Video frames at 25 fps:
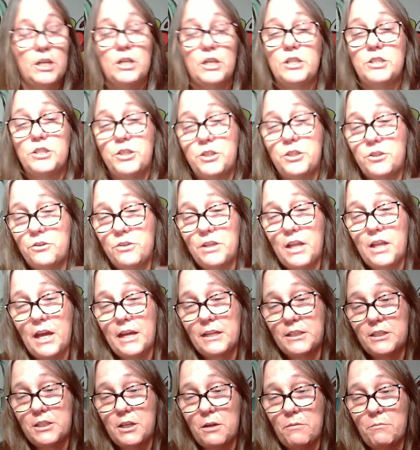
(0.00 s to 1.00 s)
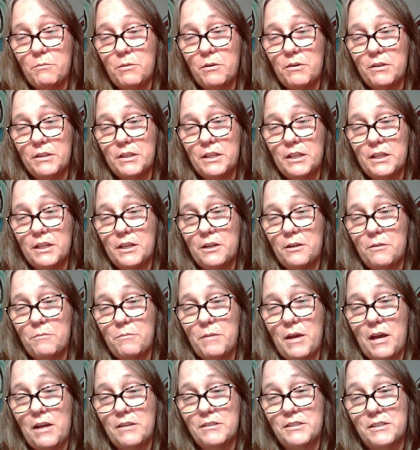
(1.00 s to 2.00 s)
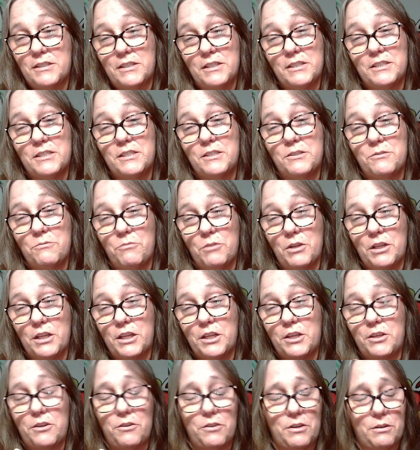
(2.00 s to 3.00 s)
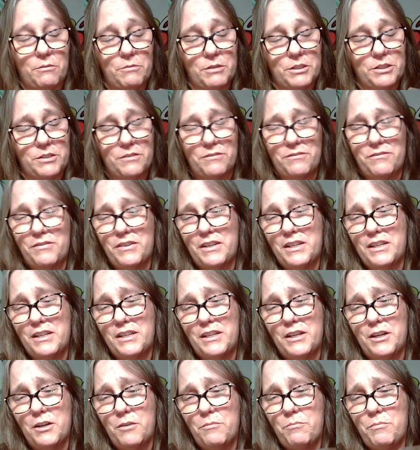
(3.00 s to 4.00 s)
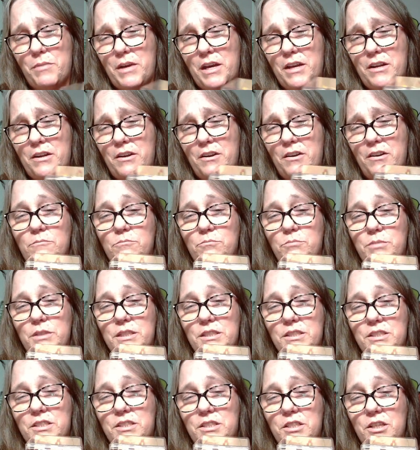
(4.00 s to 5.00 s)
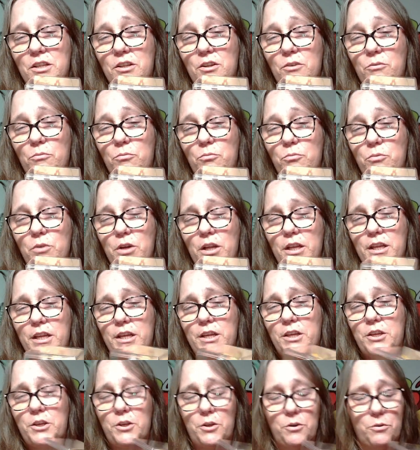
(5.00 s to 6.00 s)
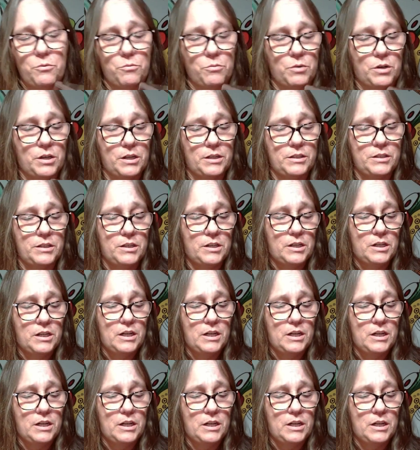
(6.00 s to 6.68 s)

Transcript: Do you like Dumbo and the Little Mouse? This is really cute. I wish it fit in here better, but it's still a really cute one.